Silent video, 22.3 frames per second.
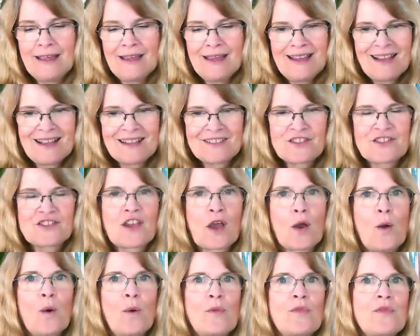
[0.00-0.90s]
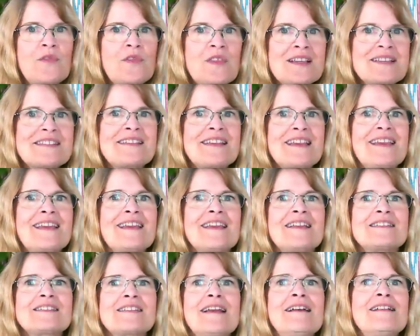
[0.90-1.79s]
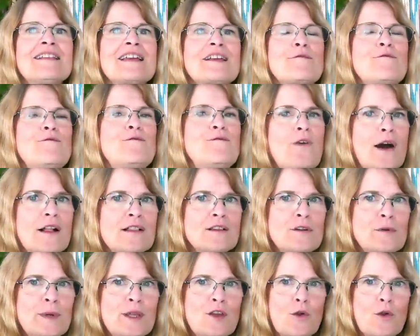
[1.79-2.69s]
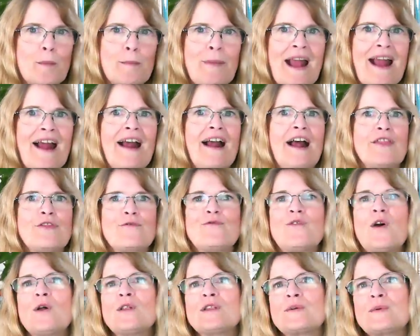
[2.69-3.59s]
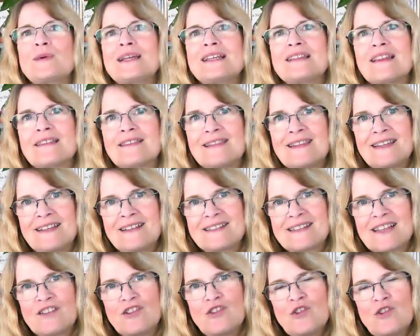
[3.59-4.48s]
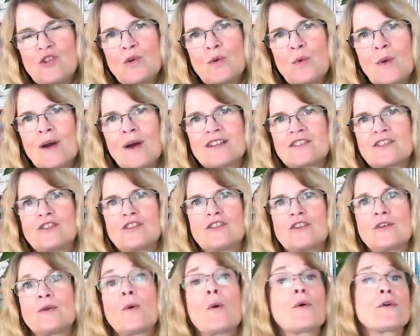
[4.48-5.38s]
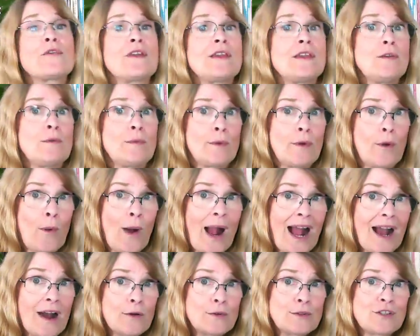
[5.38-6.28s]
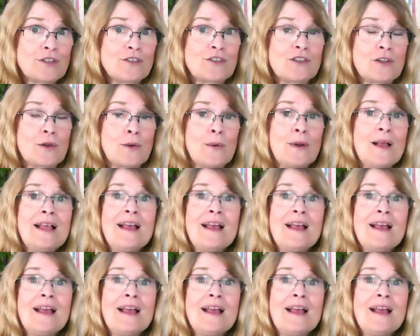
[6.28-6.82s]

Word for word: And so this is like following your path, following the things that you want to do or that you know how to do,